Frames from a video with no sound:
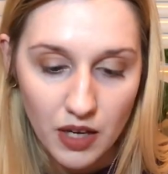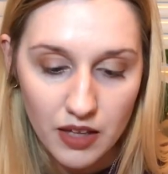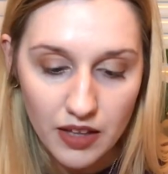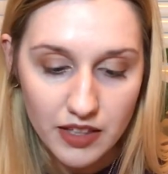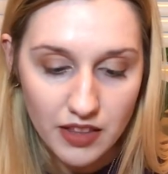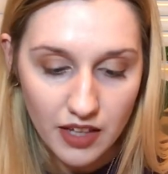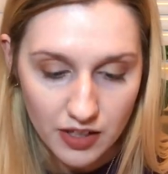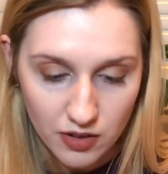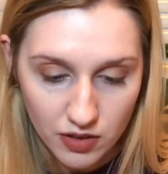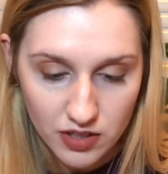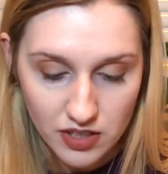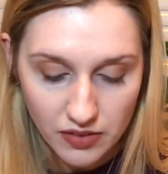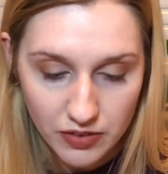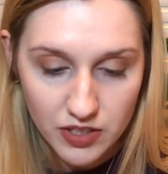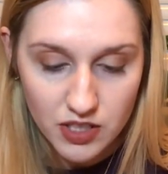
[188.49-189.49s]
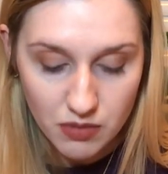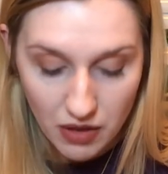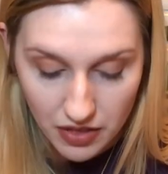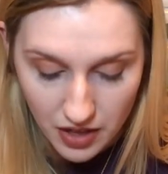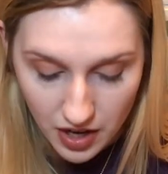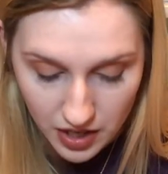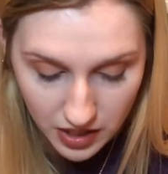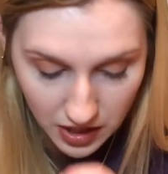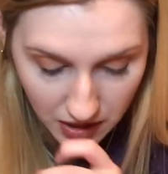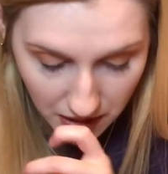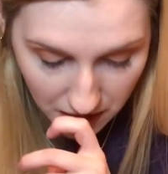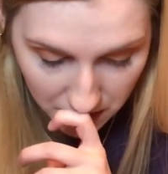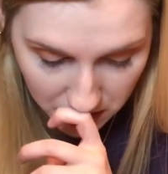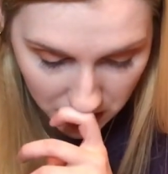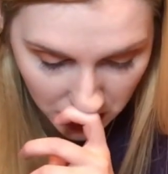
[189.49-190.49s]
I like that. You can definitely smell the honey
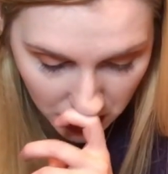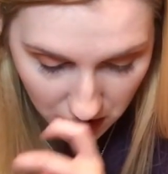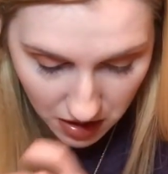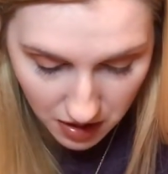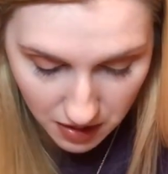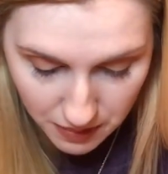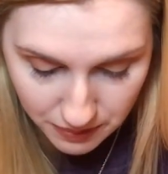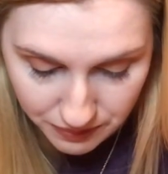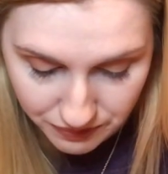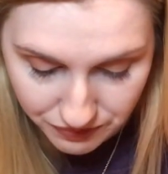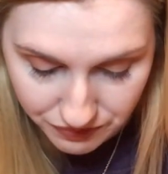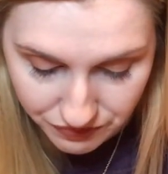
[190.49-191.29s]
and the um,